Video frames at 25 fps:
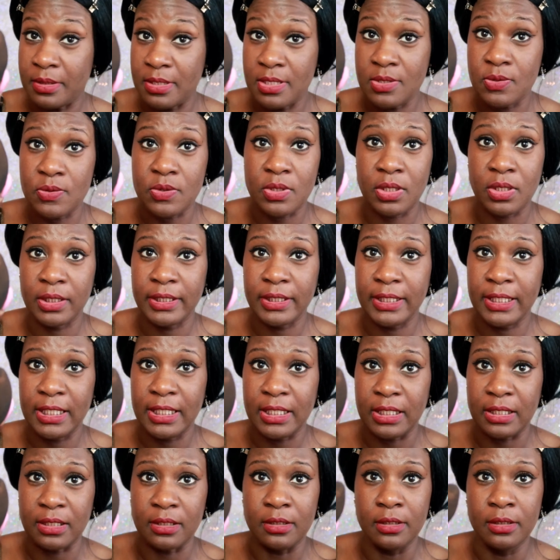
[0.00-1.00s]
And this was
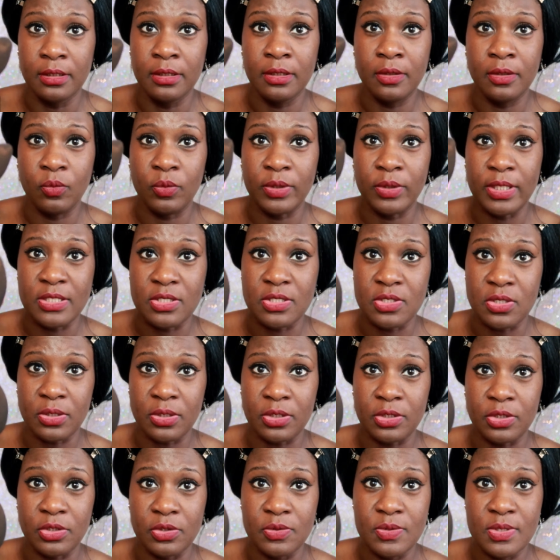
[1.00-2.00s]
clean when I
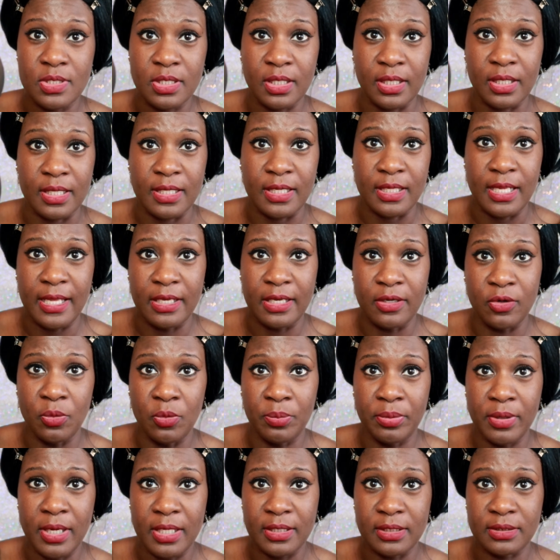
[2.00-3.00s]
started using it. It had
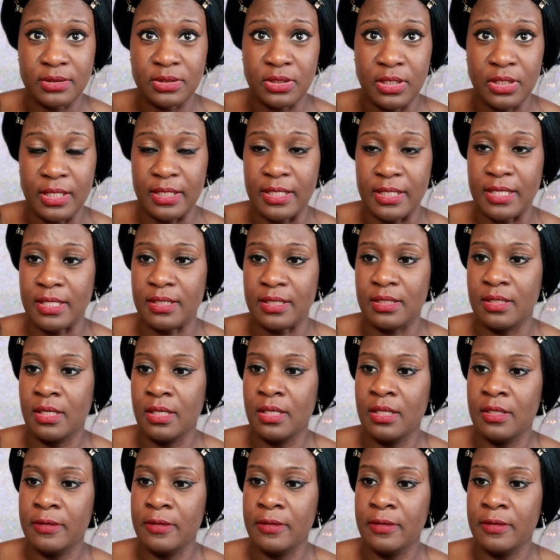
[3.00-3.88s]
no product on it.